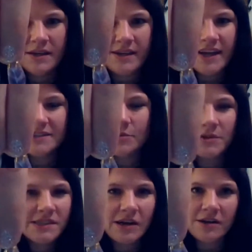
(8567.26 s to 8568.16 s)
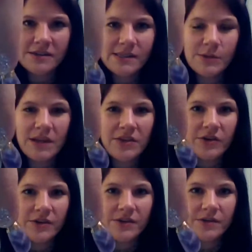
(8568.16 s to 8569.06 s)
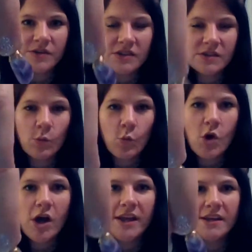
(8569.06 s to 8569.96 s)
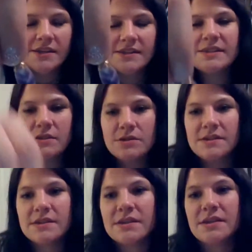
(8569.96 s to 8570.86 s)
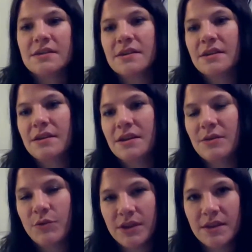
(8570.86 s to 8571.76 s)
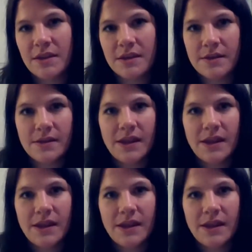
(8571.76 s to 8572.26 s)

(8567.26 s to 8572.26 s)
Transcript: Yeah, Teresa, ours don't either. There's just one, seriously, within the